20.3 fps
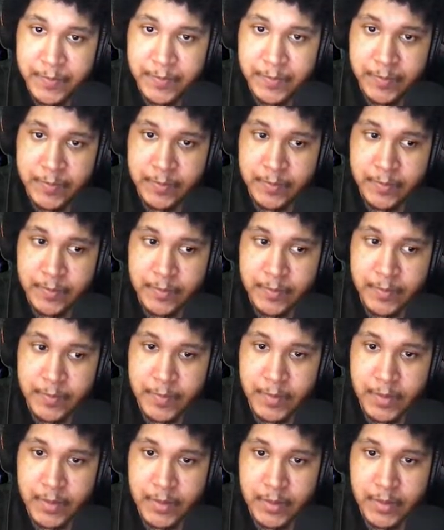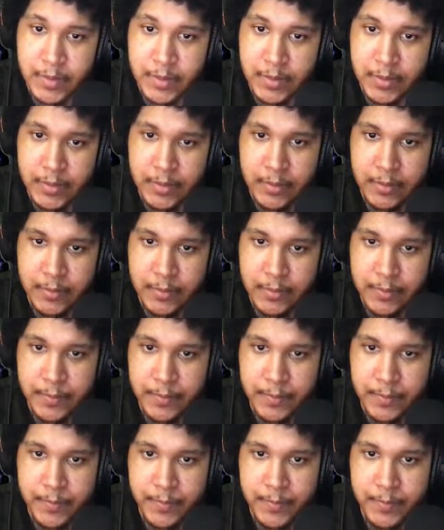
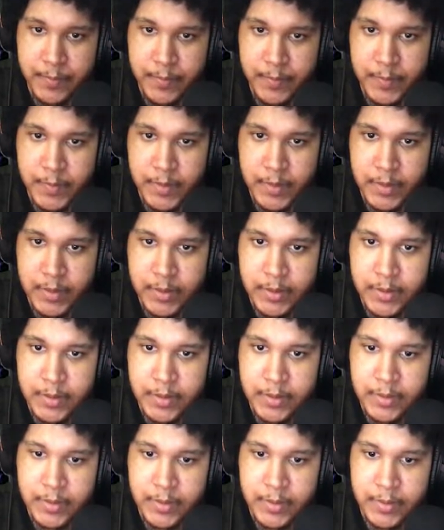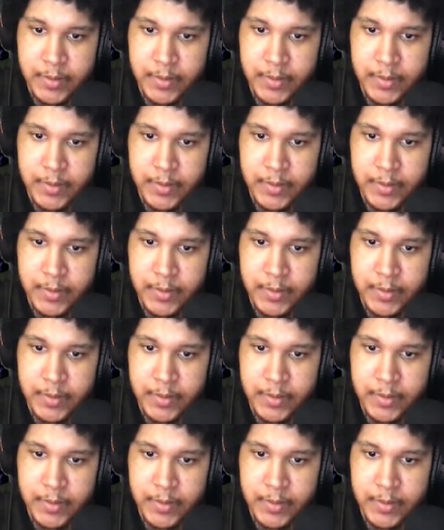[no speech]